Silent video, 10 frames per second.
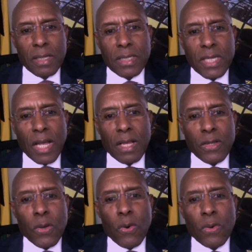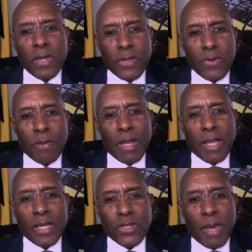sell to only 3
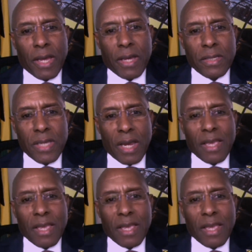million Jamaicans or